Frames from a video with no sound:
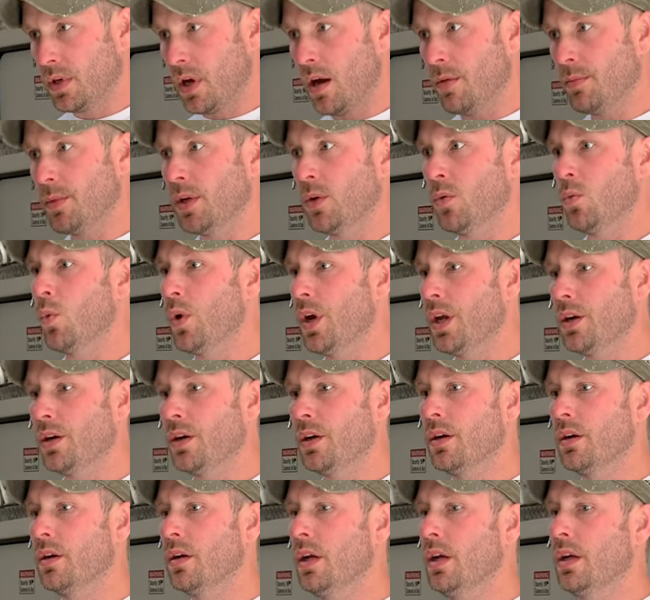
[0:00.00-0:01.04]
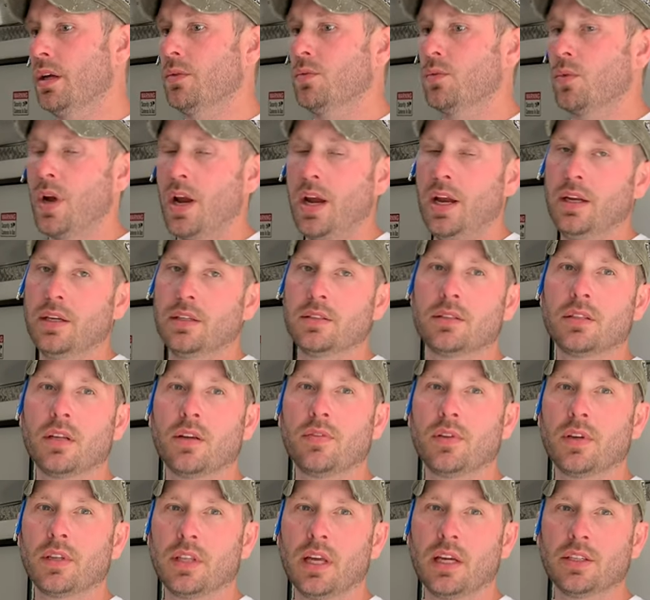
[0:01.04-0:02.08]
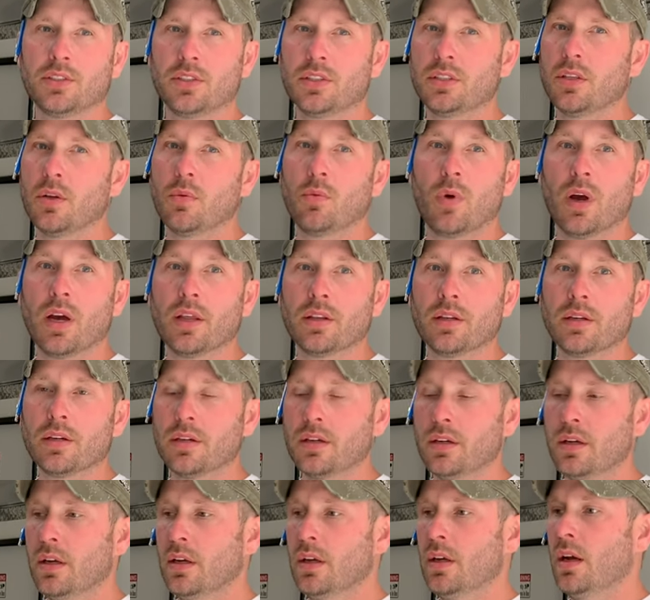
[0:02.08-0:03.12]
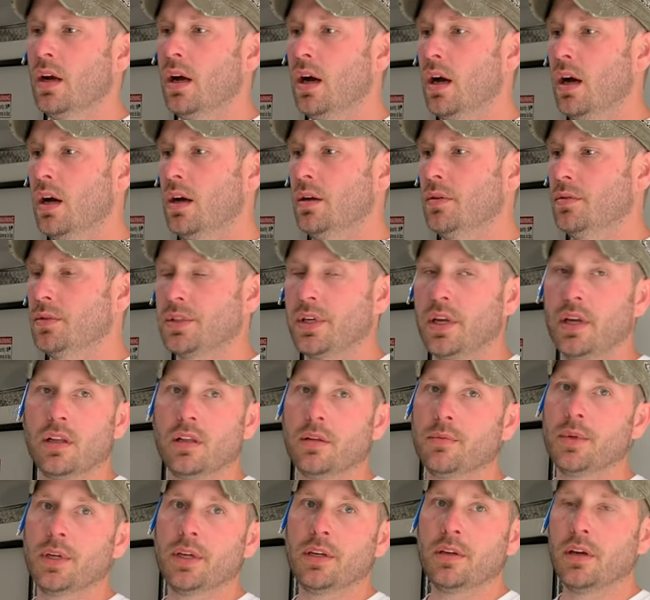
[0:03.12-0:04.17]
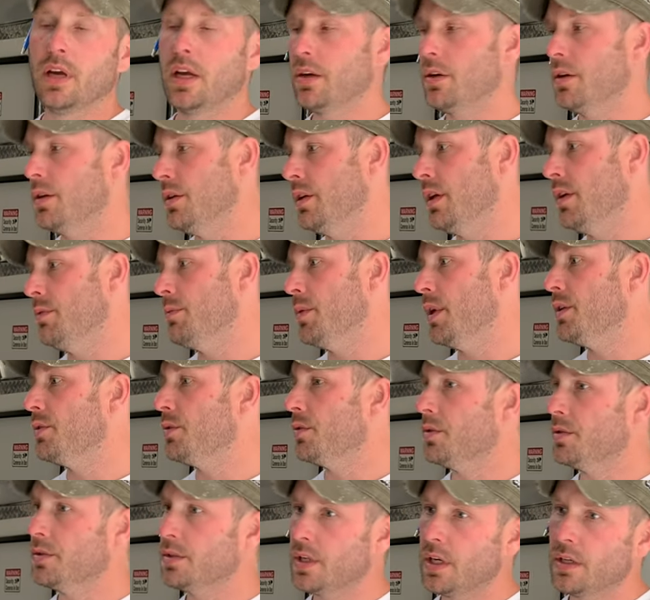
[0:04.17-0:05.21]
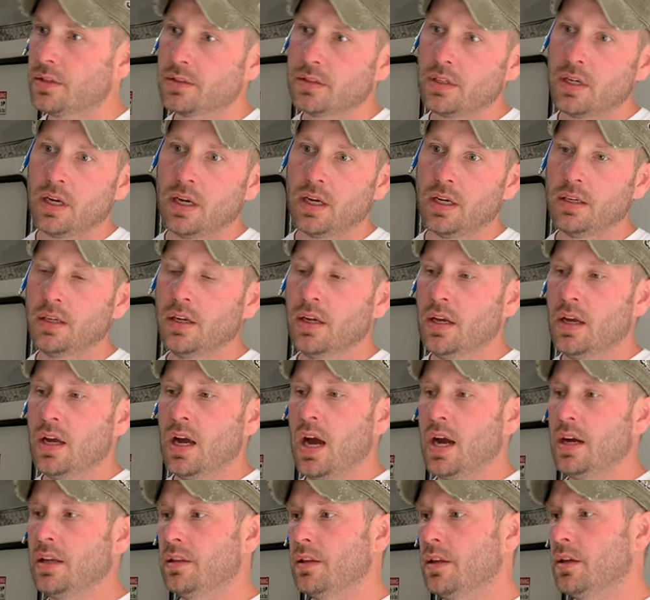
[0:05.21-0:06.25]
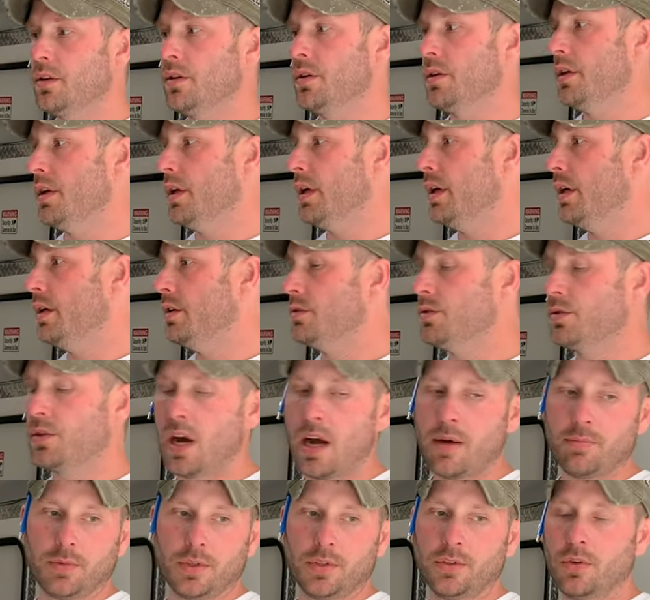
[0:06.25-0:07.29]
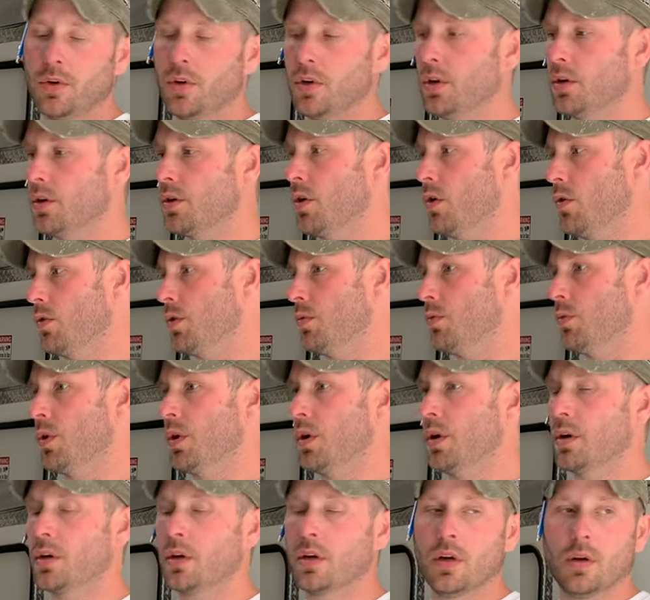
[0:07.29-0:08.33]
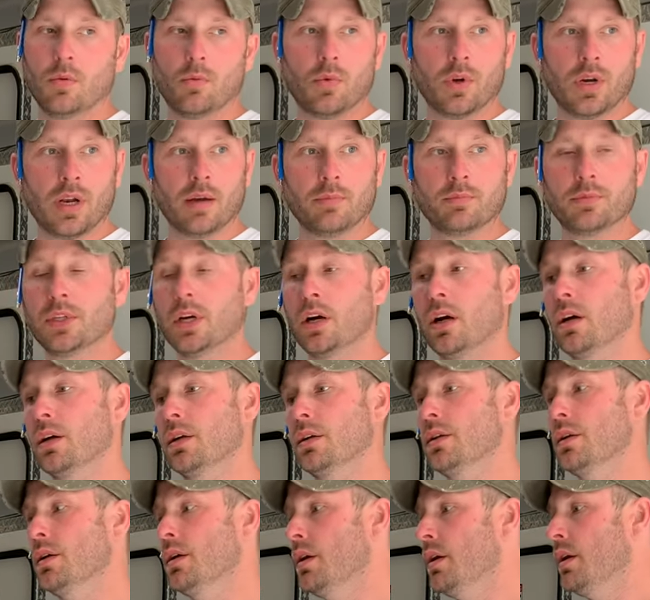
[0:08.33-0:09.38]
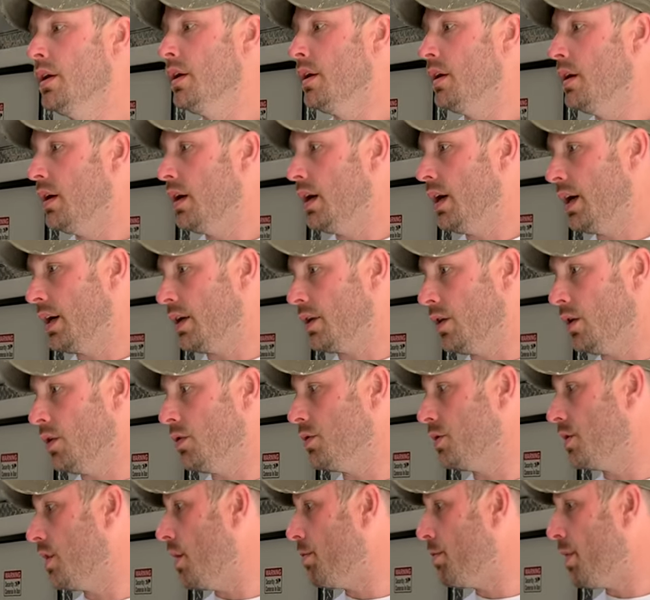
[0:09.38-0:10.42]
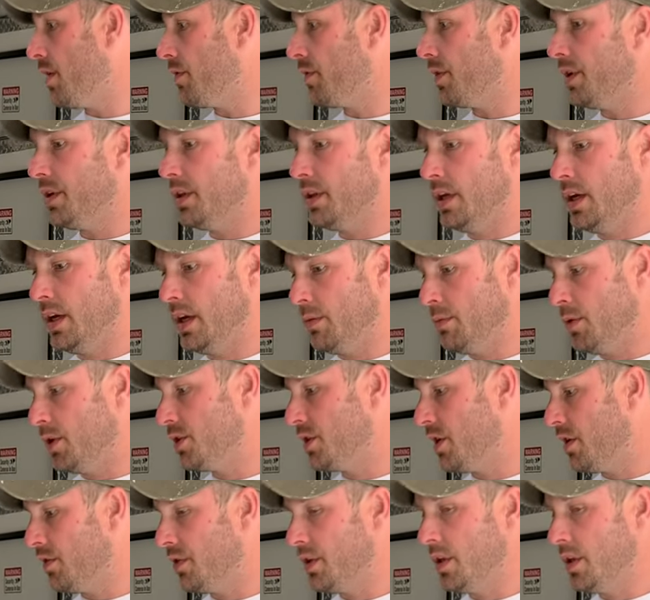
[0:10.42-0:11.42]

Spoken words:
coming winter and rain and stuff like that, just the weather, it was killing me. I couldn't leave my tools outside. I literally drop the door, go to work, and when I'm done, I close up everything, make sure